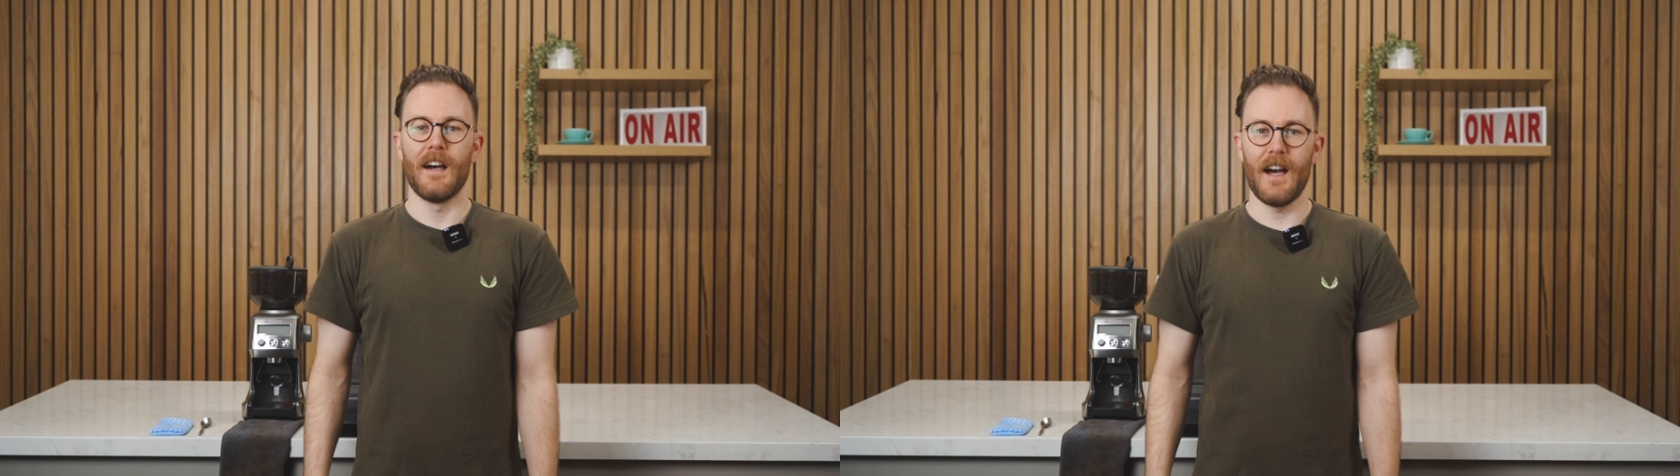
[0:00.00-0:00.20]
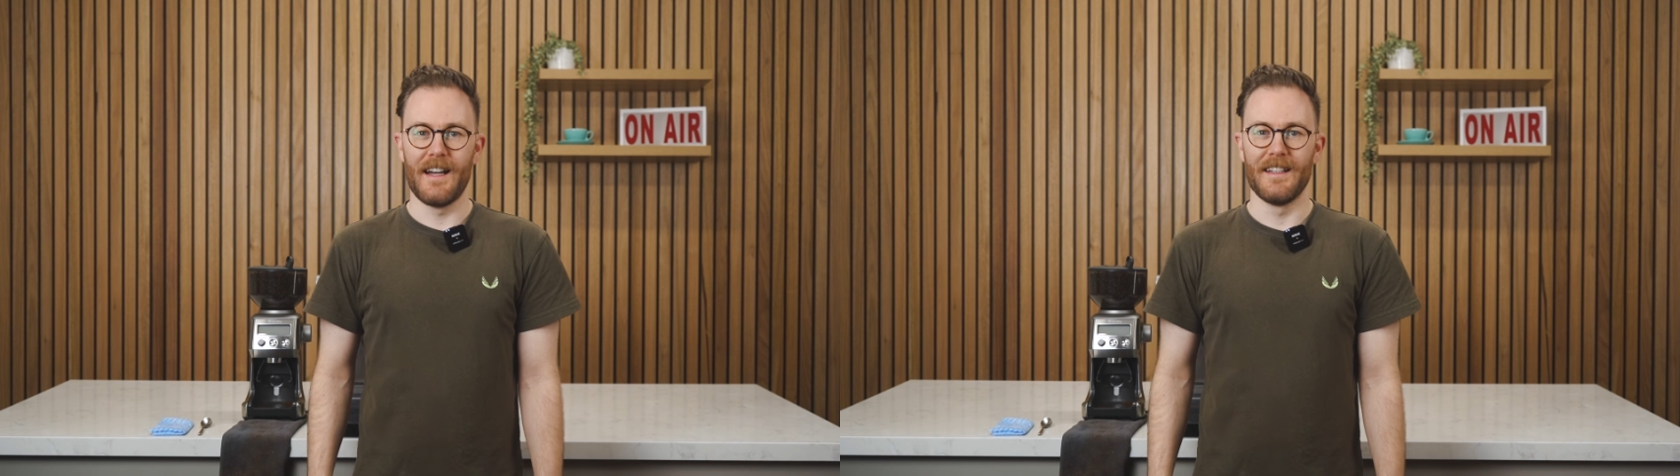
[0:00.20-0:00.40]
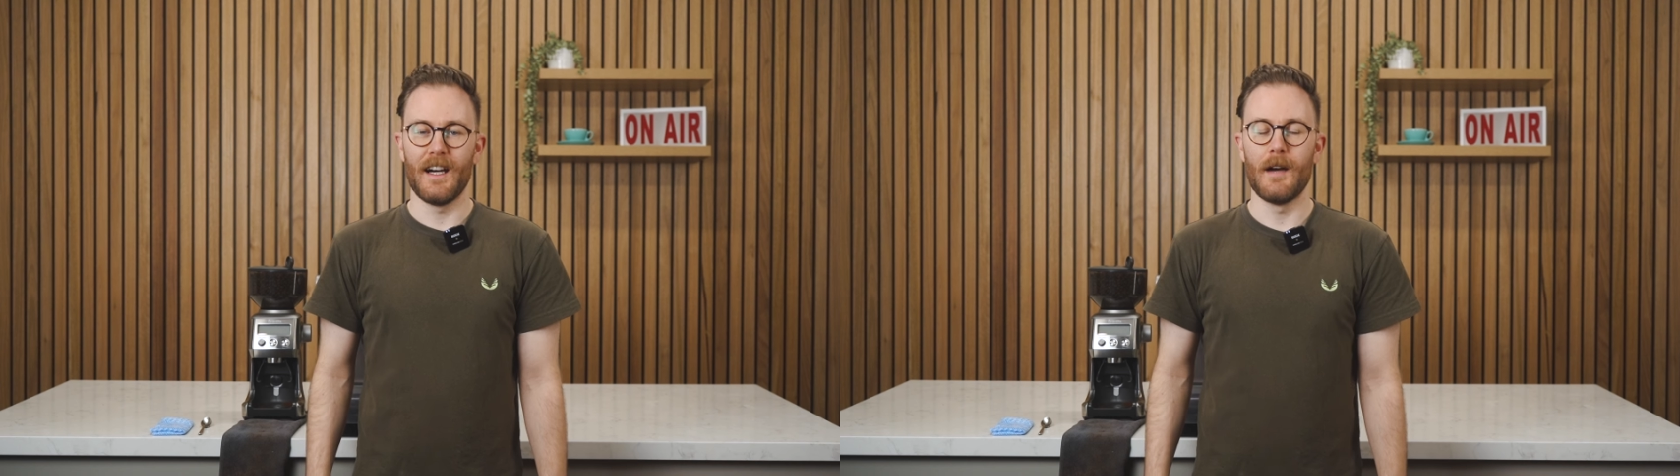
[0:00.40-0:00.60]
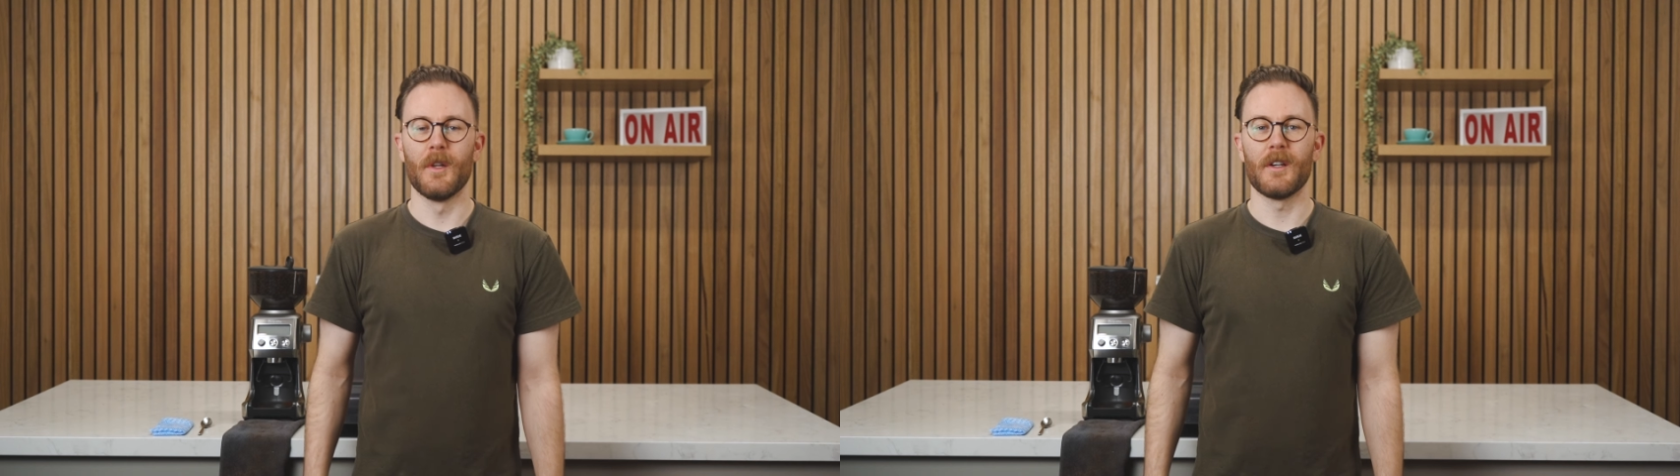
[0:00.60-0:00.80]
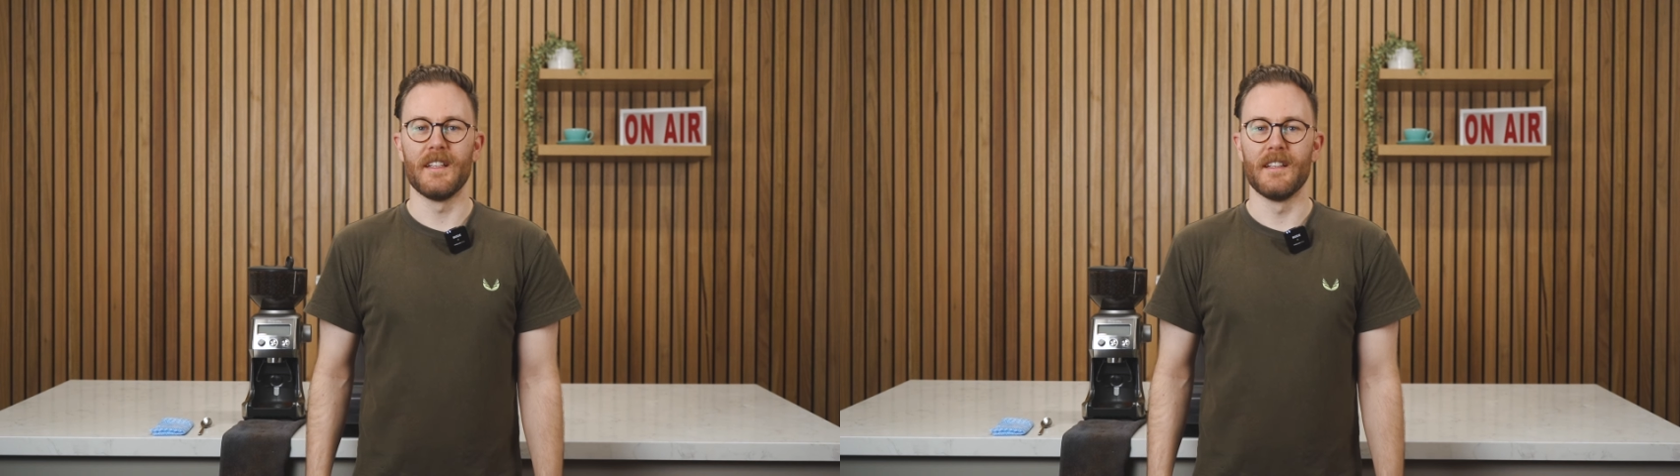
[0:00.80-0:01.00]
Hi, I'm
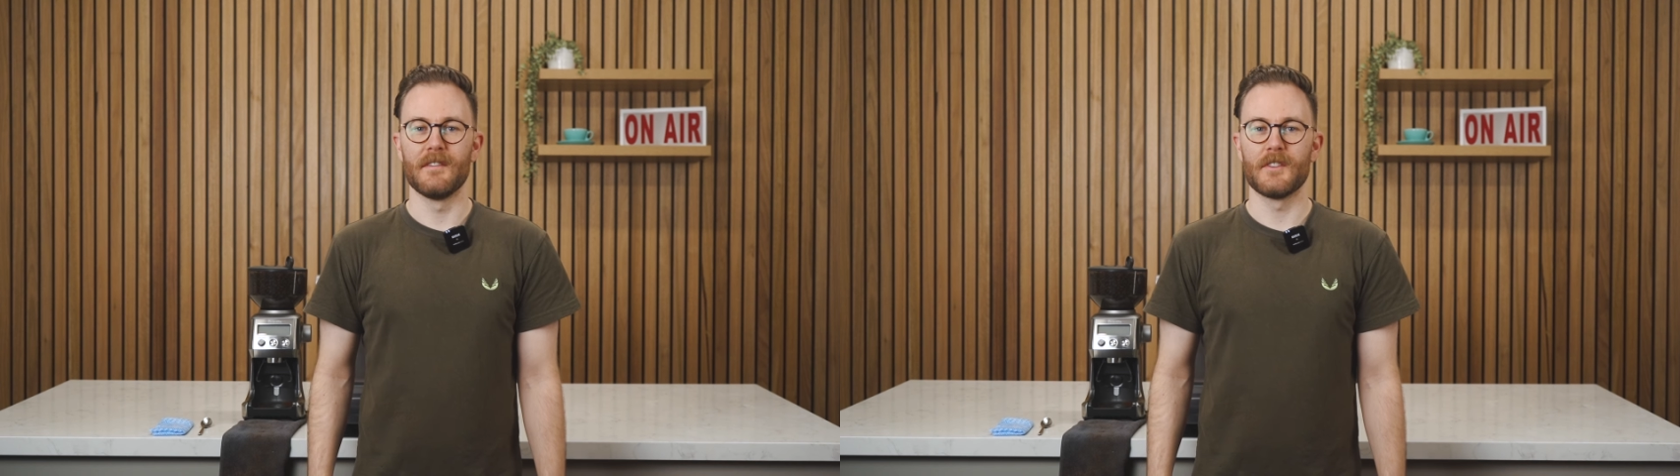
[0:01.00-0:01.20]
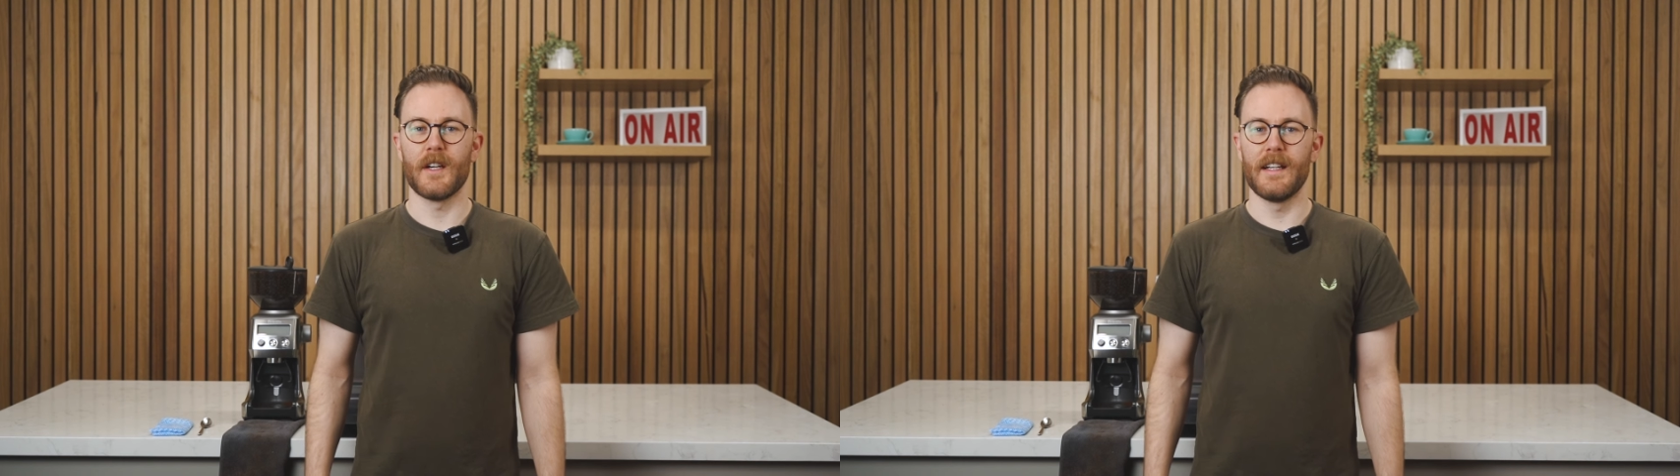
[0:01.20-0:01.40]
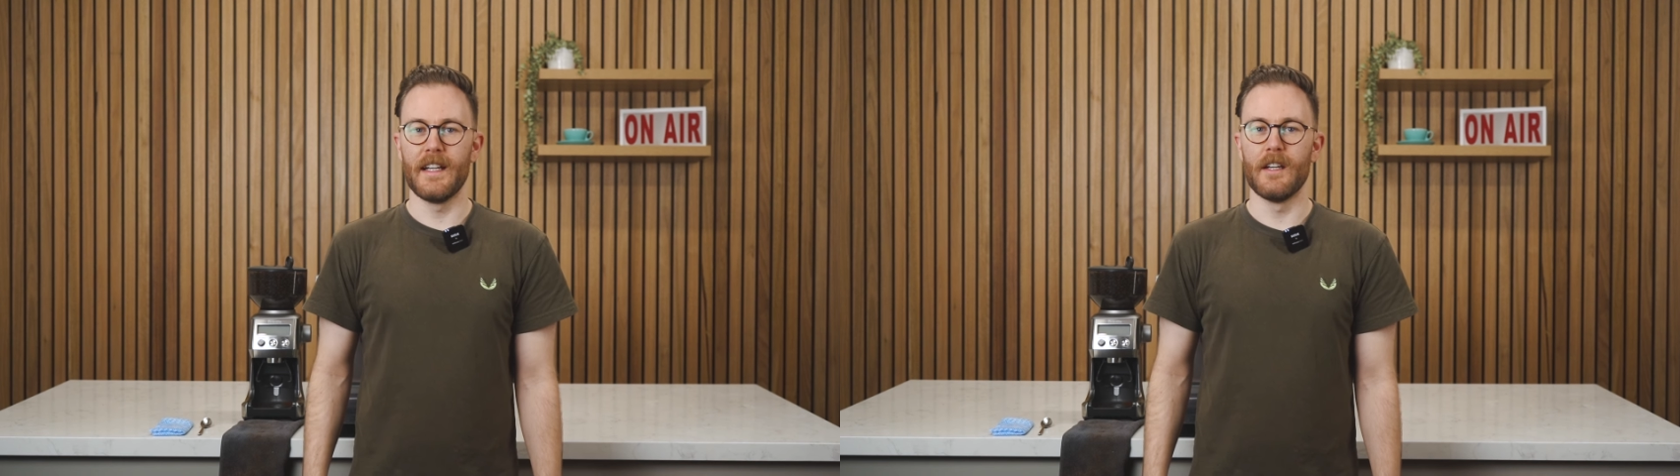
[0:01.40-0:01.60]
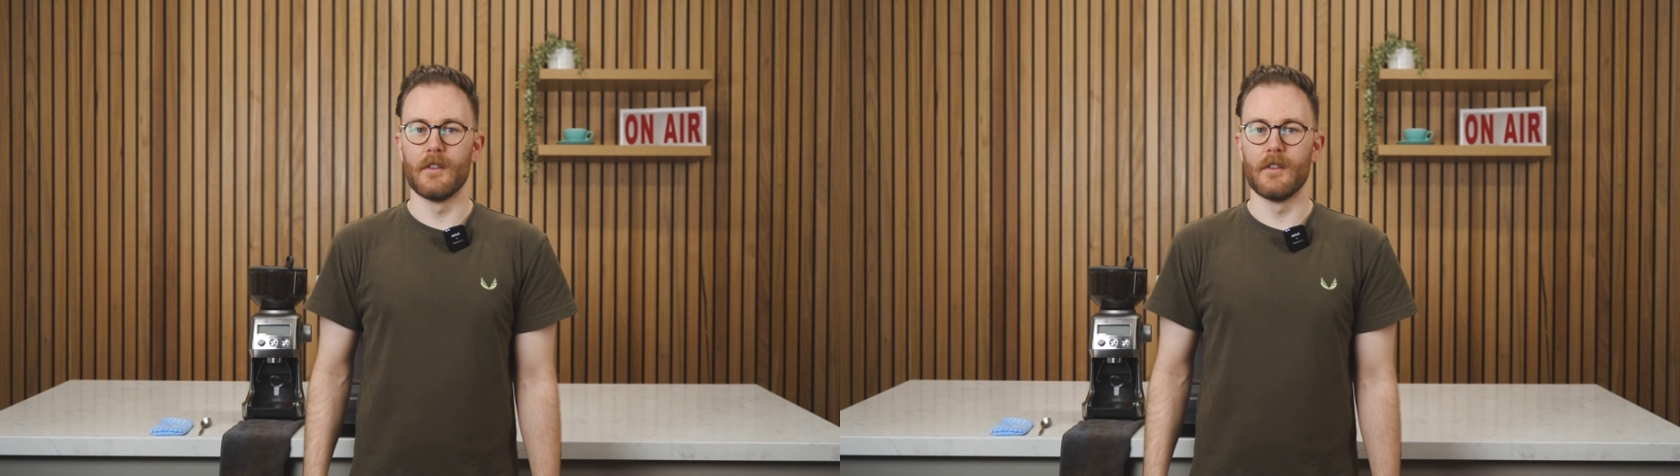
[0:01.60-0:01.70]
Lachie, trainer here